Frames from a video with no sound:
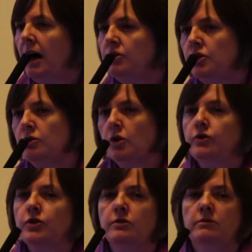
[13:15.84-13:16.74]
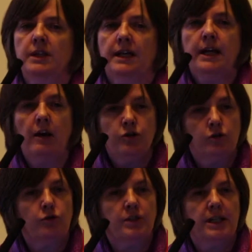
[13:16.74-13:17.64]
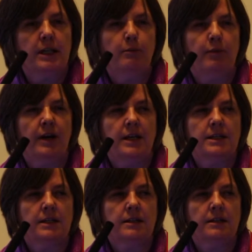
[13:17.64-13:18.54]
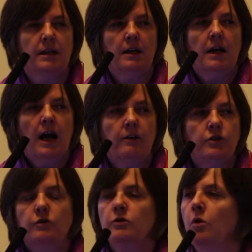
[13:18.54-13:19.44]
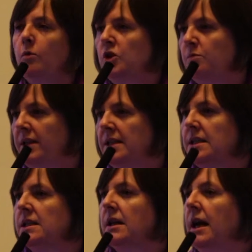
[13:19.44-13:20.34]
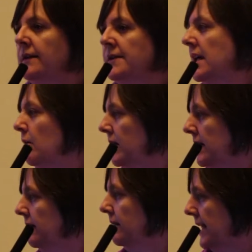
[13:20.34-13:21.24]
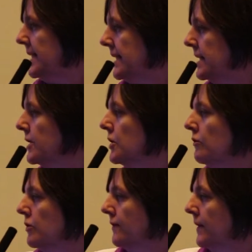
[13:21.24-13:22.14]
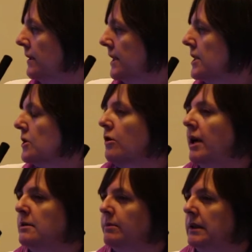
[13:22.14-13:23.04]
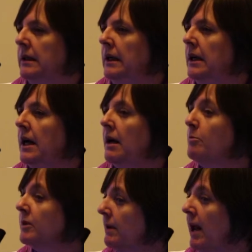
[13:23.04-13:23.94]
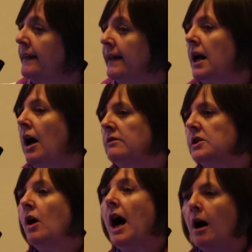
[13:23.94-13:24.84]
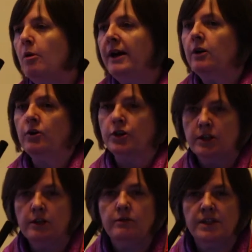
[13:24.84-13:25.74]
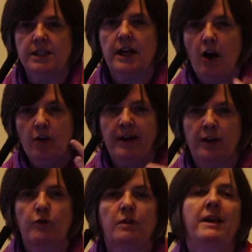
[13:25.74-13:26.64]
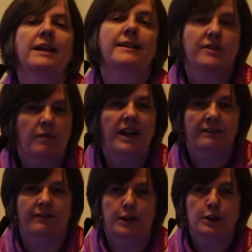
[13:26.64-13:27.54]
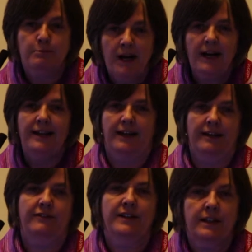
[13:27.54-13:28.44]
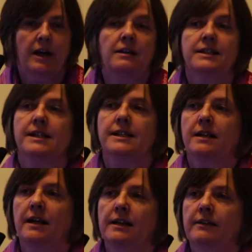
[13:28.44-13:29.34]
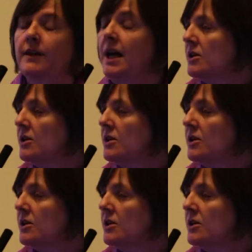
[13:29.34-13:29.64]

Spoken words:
How do you cut through that? How do you critically appraise it? How do you know which bits to kind of say, well, yes, this is useful or this is credible? And then also, how am I going to use it? How am I going to make this relevant to my life in the context I live?